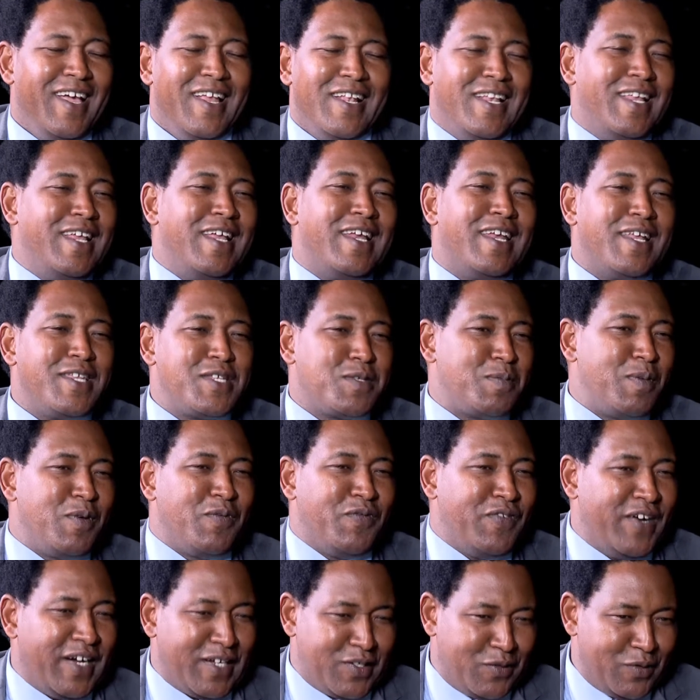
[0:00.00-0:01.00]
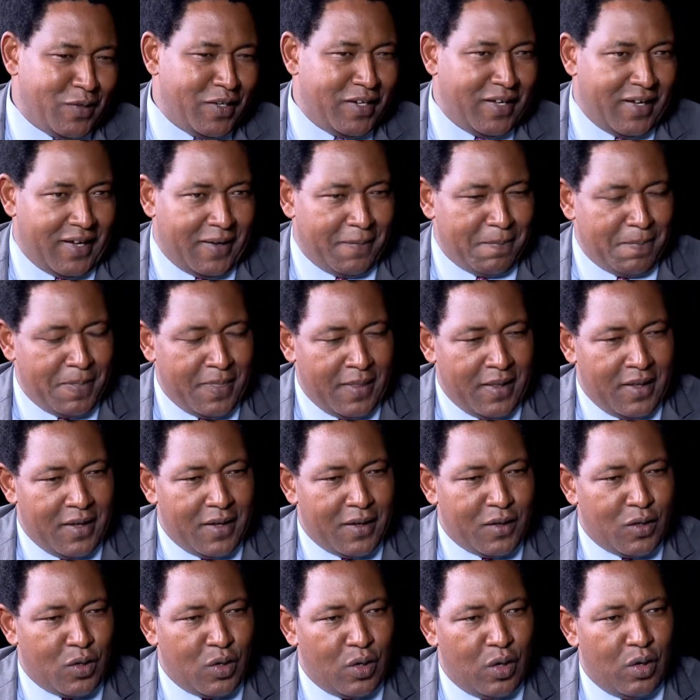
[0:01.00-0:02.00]
Let us be factual here.
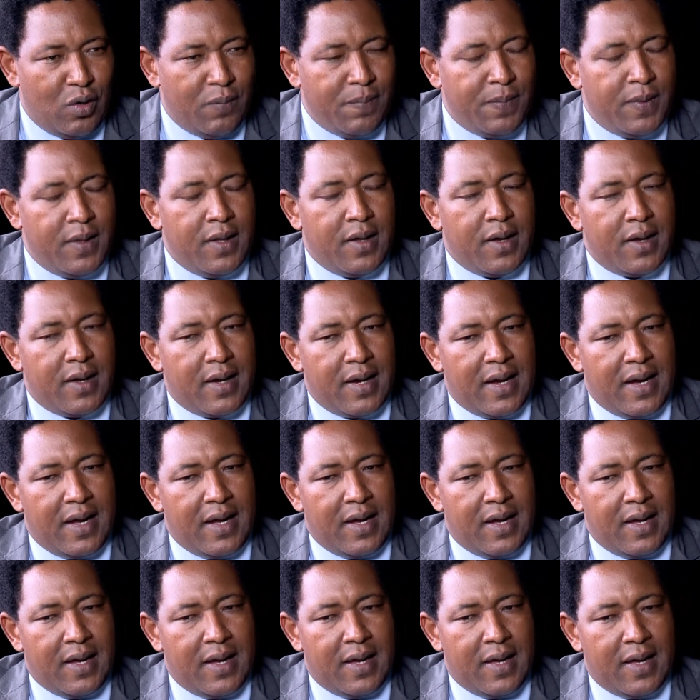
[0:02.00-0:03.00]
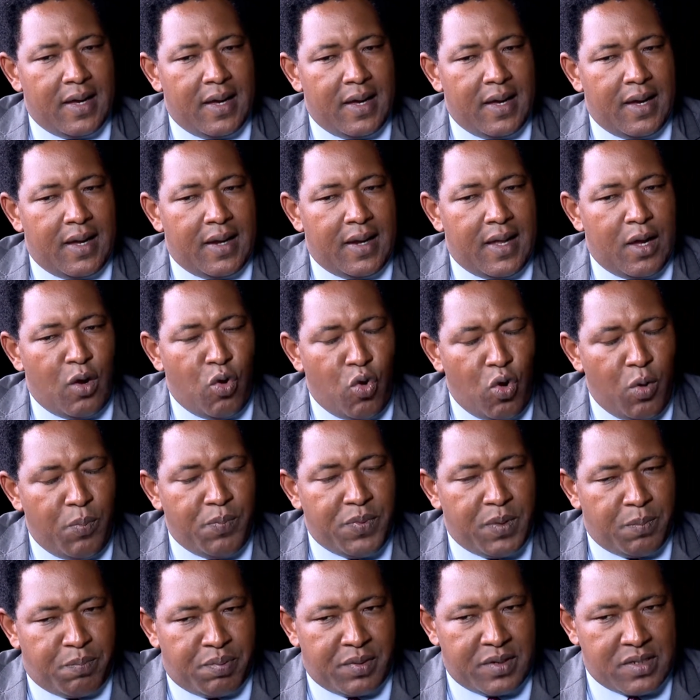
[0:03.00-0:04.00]
And I hope
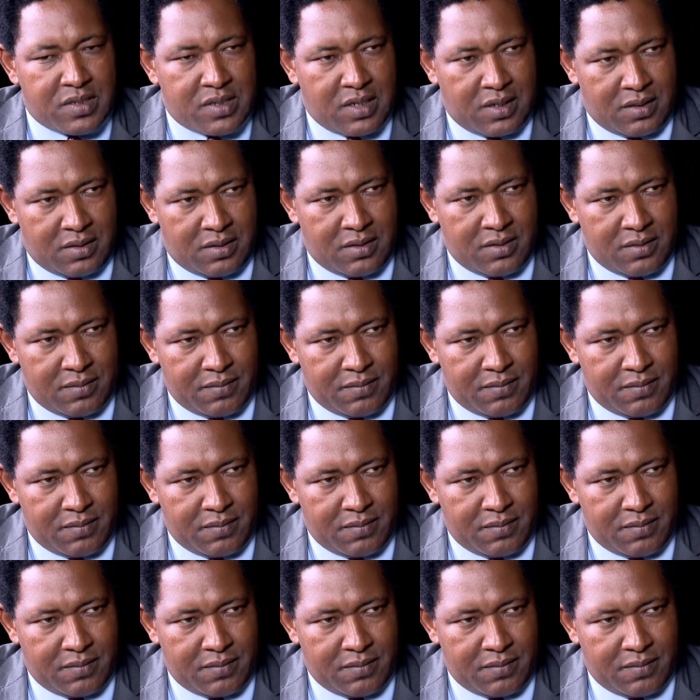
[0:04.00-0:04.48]
the president.